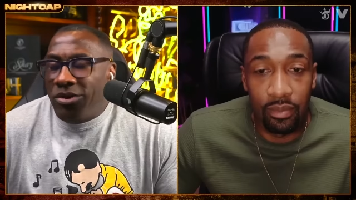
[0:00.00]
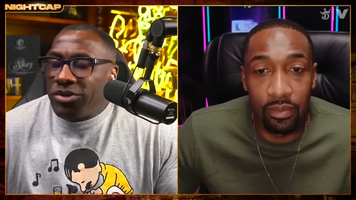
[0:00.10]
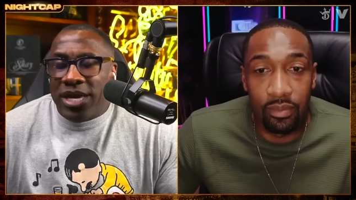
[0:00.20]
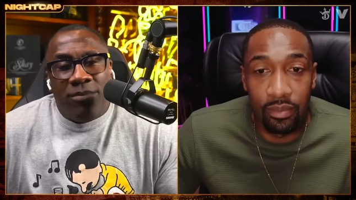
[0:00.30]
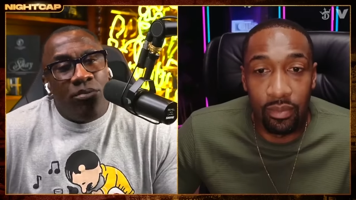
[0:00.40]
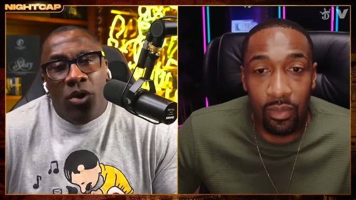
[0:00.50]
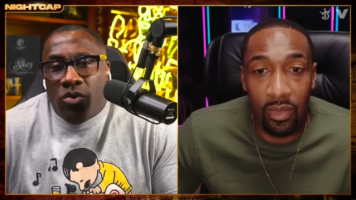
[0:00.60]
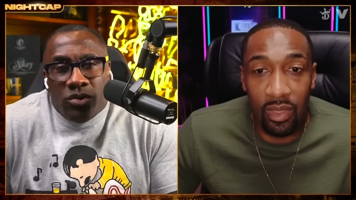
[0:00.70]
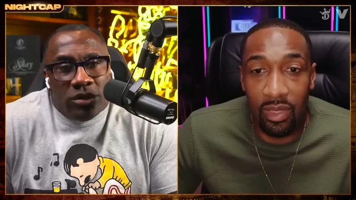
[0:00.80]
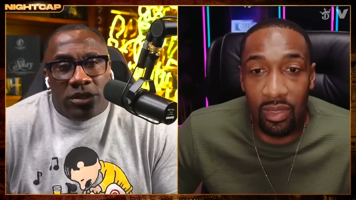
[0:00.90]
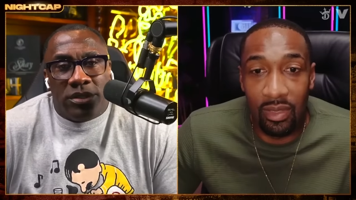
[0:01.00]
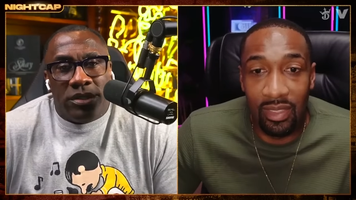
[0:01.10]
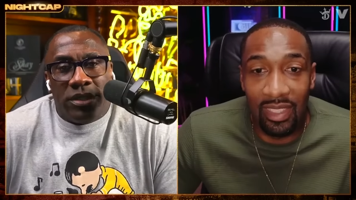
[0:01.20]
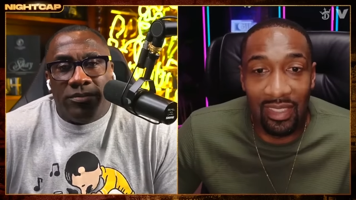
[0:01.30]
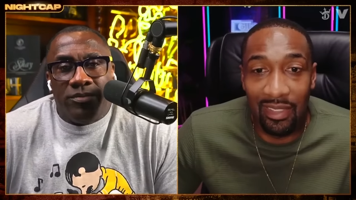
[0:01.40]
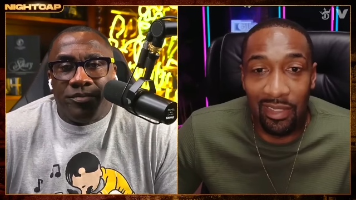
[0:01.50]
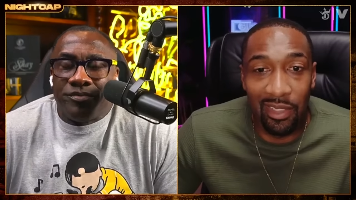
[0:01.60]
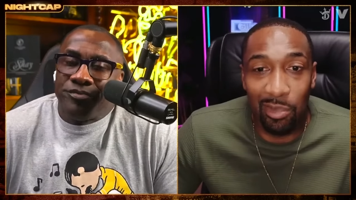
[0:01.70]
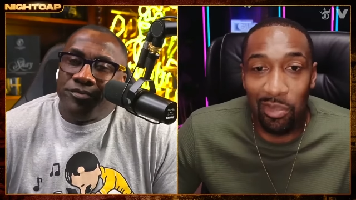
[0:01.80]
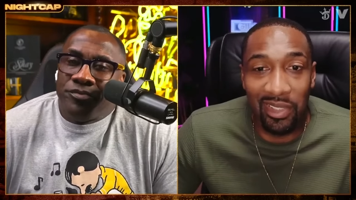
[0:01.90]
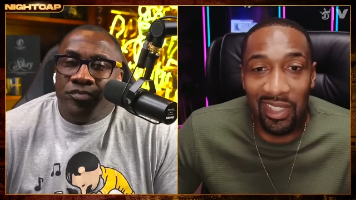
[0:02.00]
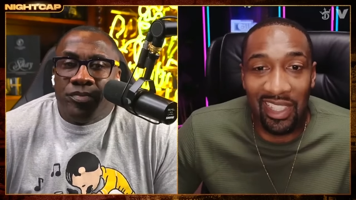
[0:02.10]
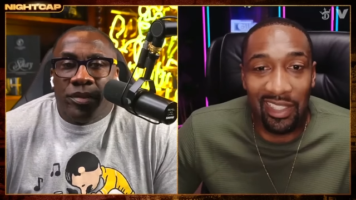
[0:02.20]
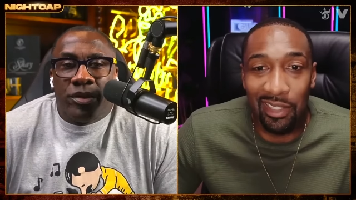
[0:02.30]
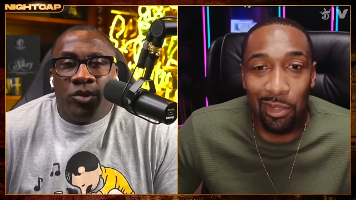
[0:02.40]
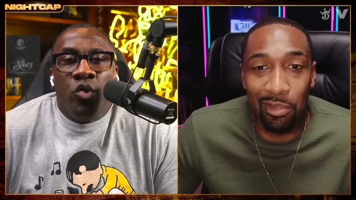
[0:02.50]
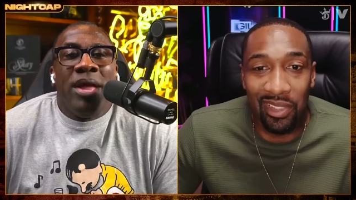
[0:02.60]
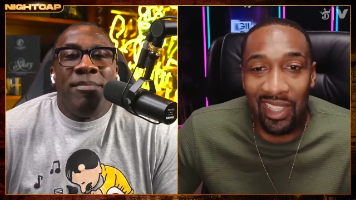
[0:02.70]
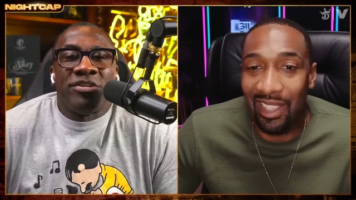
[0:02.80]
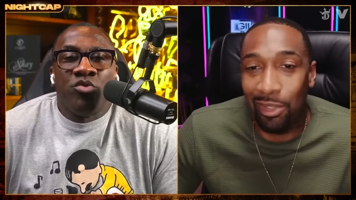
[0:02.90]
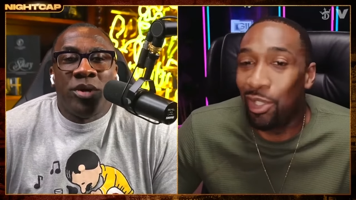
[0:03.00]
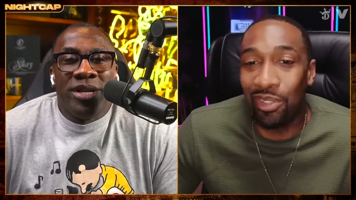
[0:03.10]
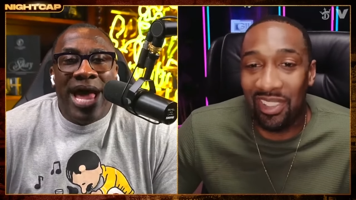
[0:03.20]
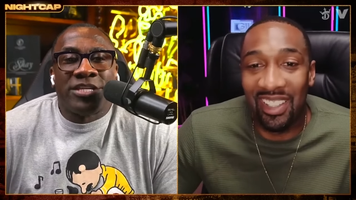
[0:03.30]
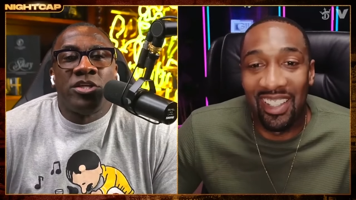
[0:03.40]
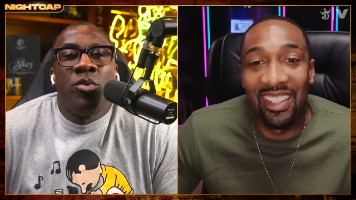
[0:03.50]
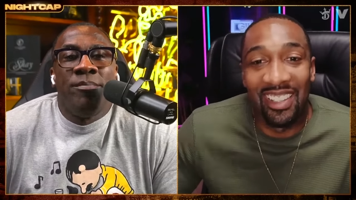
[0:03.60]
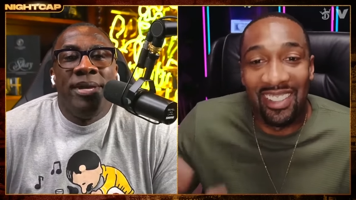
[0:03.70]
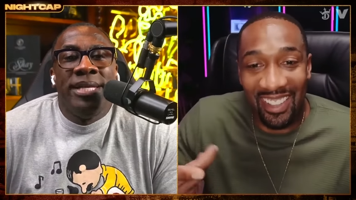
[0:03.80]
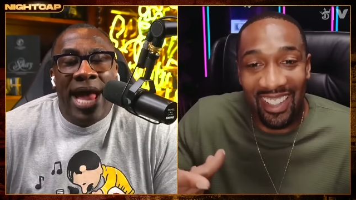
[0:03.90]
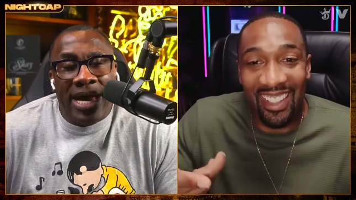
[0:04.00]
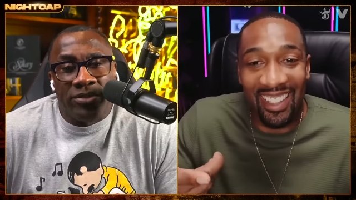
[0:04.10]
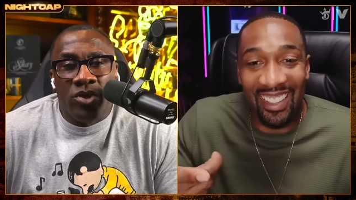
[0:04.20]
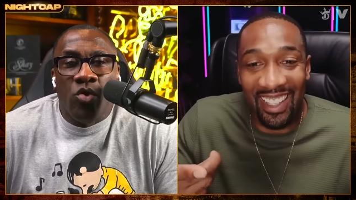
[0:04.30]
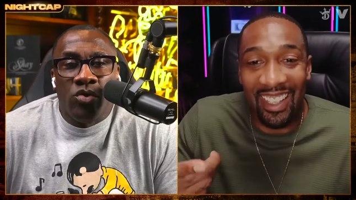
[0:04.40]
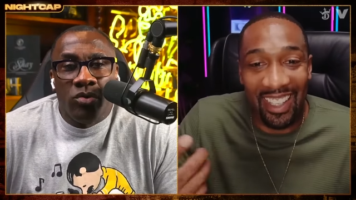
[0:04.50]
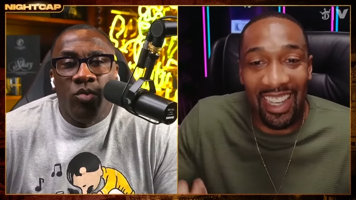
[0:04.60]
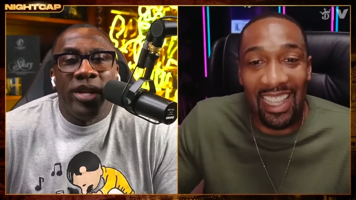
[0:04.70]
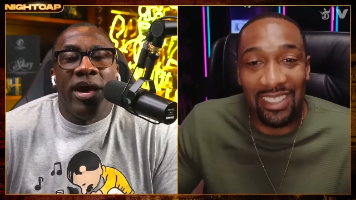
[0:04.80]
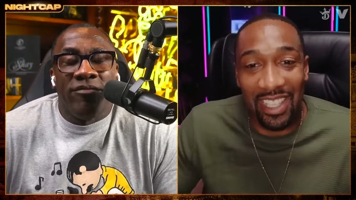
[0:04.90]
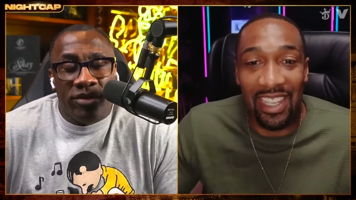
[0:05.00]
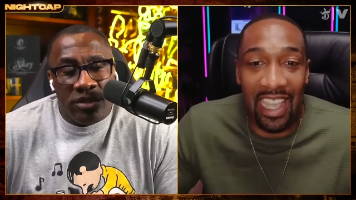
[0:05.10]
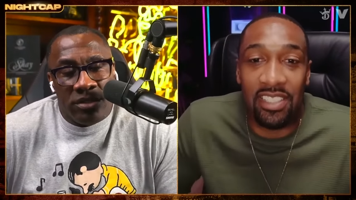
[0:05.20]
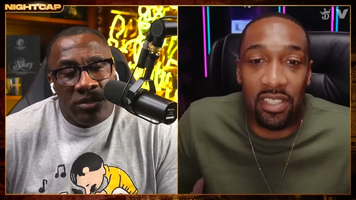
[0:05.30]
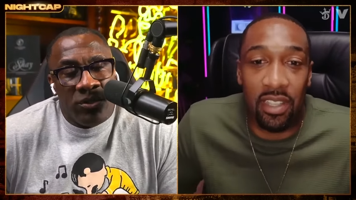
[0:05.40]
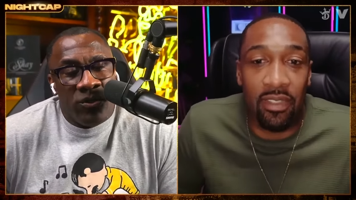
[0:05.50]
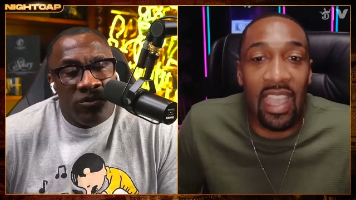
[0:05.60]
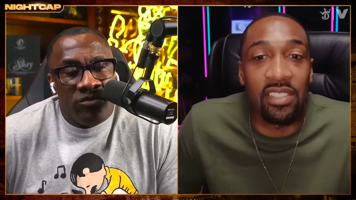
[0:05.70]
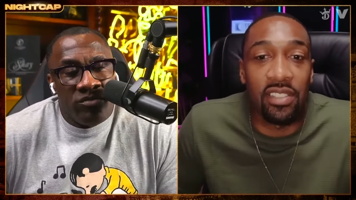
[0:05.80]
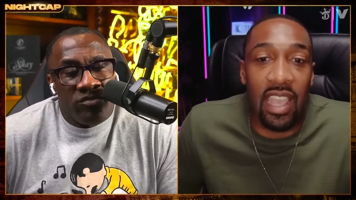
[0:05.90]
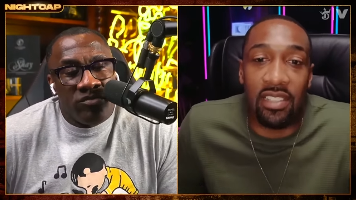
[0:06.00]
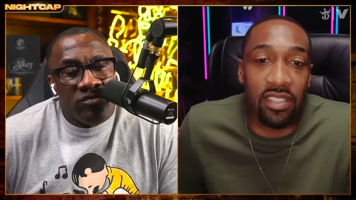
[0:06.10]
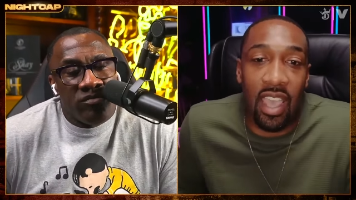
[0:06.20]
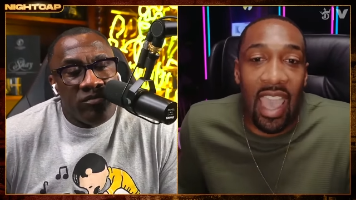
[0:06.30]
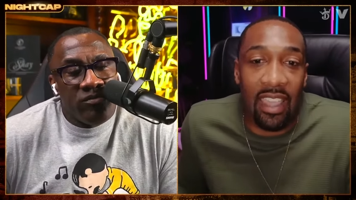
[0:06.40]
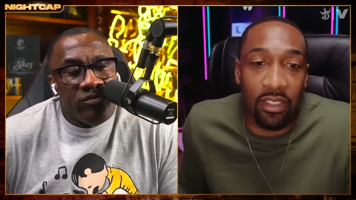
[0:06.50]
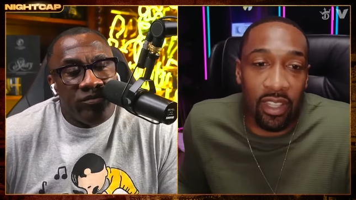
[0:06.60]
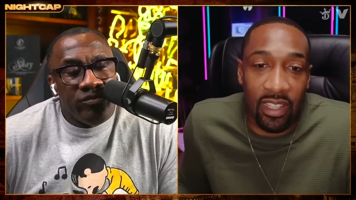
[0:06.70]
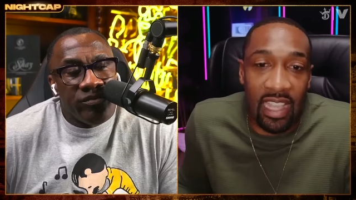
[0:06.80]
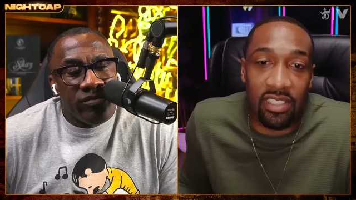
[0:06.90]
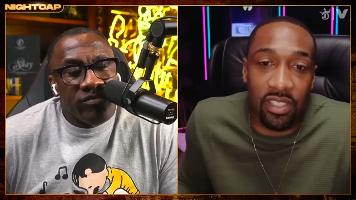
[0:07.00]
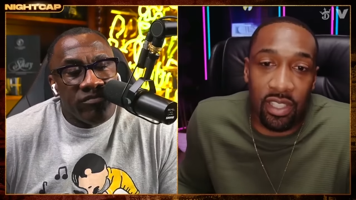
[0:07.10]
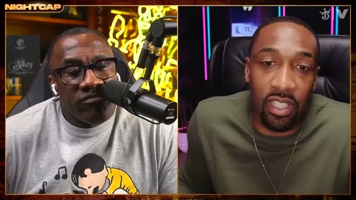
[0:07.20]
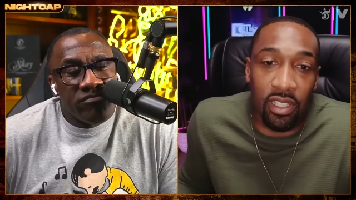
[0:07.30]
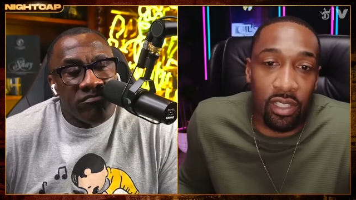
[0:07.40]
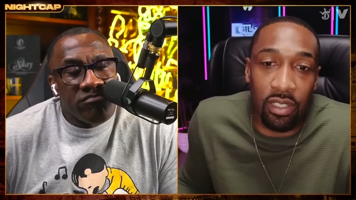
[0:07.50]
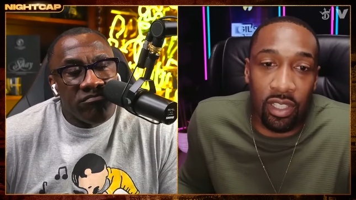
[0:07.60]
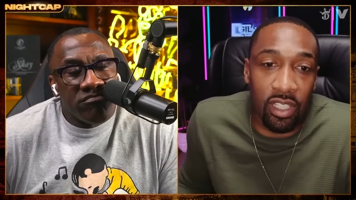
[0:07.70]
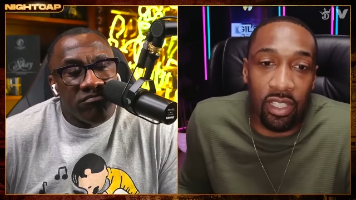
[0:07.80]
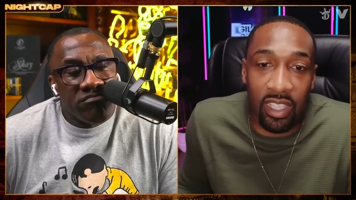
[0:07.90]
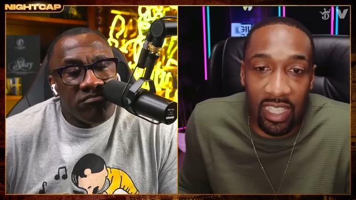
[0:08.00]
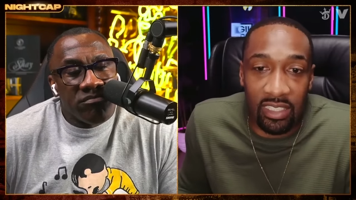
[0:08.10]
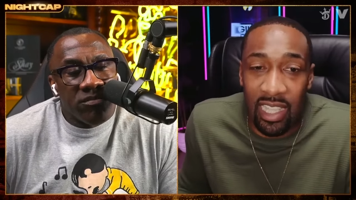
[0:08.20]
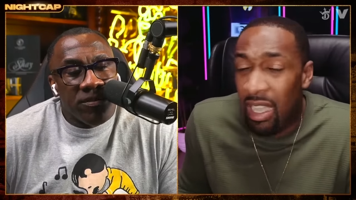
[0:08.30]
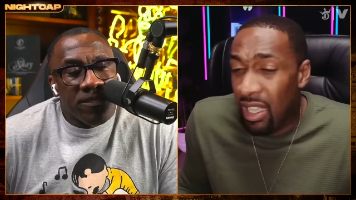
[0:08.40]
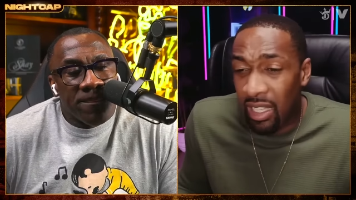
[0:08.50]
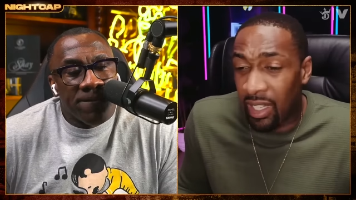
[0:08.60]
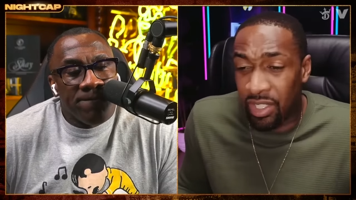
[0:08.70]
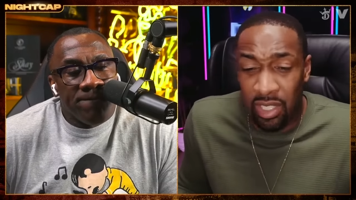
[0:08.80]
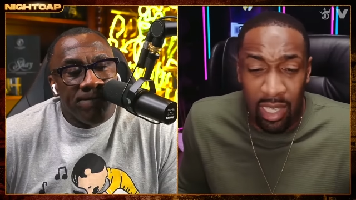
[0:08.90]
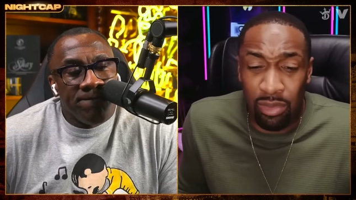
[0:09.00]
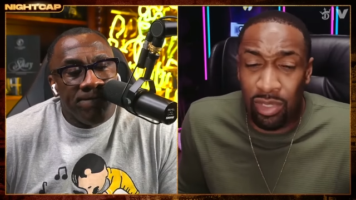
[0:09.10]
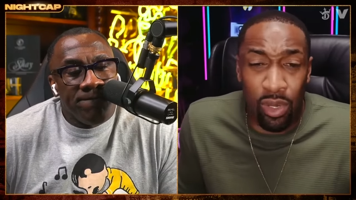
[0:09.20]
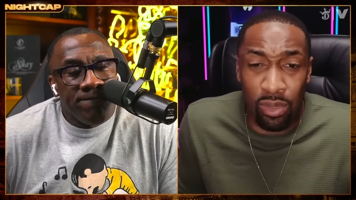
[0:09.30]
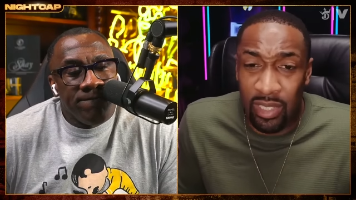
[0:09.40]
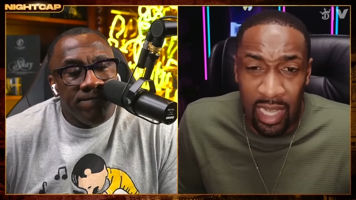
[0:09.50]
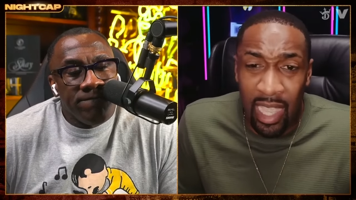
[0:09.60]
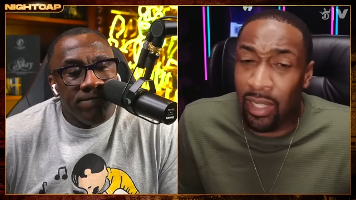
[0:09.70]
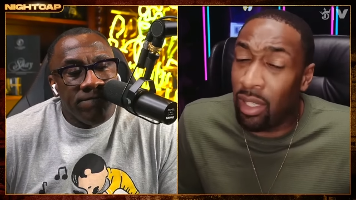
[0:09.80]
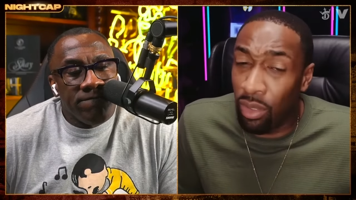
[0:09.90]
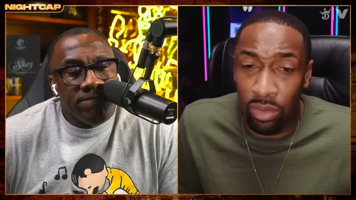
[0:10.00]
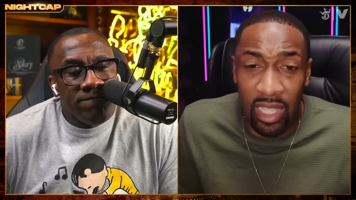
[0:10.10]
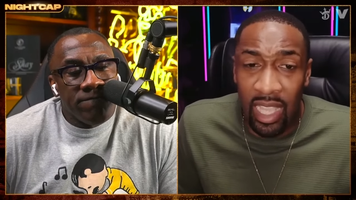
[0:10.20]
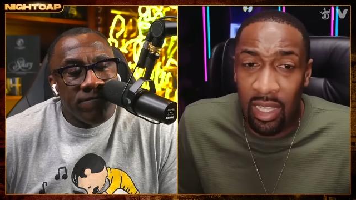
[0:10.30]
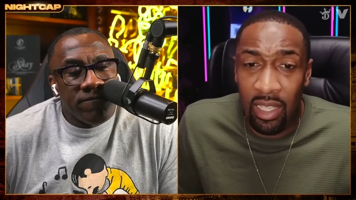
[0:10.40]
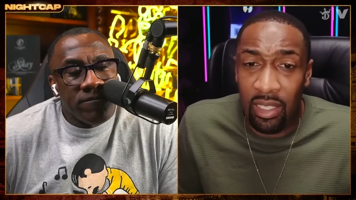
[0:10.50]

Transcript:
Speaker 1: Okay, bro. No, like no, you ain't messing like, with a nice, you with me now. So
Speaker 2: and whatever. That's, and that's that's that's the athlete. That's the young young kids now. Like shit, there was girls that I know that